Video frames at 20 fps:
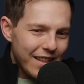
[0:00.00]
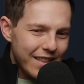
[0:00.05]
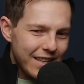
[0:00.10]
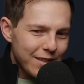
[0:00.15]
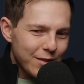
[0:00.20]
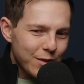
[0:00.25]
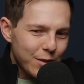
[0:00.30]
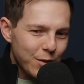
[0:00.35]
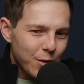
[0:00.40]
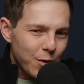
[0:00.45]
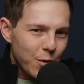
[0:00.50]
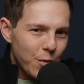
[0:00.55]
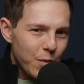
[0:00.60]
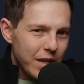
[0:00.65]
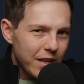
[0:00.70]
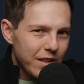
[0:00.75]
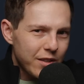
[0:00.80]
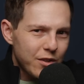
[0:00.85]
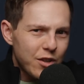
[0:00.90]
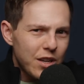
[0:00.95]
I think it took her a
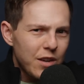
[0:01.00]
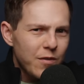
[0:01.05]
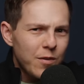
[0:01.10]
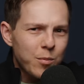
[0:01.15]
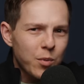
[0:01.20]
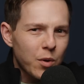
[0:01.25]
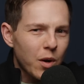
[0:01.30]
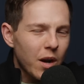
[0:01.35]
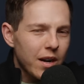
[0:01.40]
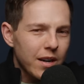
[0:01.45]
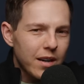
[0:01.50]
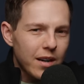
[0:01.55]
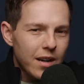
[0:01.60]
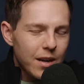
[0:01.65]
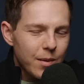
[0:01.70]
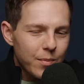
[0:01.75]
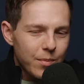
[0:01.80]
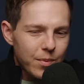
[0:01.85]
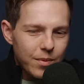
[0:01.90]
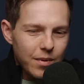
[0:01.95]
week. She even brought it
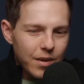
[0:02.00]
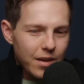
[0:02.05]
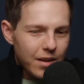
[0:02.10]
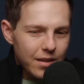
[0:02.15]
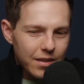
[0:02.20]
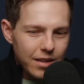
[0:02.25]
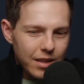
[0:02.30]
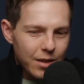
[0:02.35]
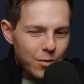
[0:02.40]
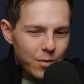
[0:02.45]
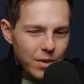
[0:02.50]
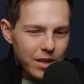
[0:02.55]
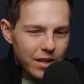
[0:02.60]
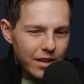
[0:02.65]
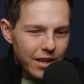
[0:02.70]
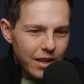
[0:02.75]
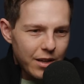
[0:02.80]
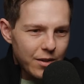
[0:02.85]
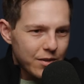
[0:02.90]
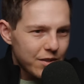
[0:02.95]
up uh, like a week
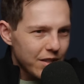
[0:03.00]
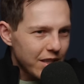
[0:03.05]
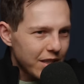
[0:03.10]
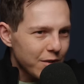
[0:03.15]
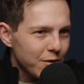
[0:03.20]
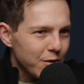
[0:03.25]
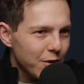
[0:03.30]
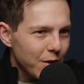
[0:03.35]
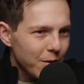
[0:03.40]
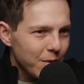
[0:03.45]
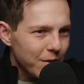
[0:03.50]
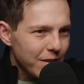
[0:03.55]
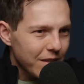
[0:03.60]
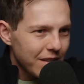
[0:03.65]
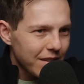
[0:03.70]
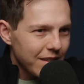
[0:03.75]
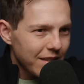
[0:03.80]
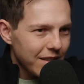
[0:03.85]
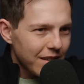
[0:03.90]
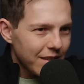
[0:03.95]
later as like a joke
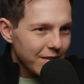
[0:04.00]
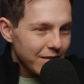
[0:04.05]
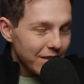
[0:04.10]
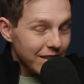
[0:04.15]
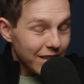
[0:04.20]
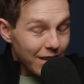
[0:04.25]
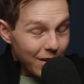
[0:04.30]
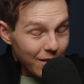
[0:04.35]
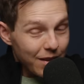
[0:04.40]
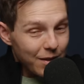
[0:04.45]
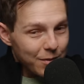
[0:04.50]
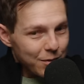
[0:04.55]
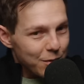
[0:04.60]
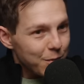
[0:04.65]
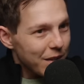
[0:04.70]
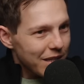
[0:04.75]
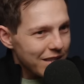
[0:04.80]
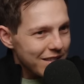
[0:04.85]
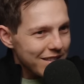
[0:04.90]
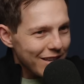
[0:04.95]
like, no, I was
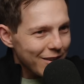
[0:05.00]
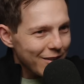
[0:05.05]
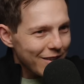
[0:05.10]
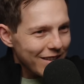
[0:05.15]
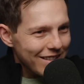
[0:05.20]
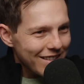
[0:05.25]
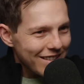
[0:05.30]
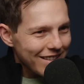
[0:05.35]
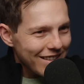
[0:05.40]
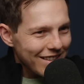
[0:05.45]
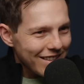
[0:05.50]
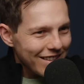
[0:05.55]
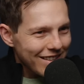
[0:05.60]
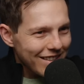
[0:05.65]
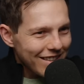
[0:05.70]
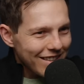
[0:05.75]
being serious there.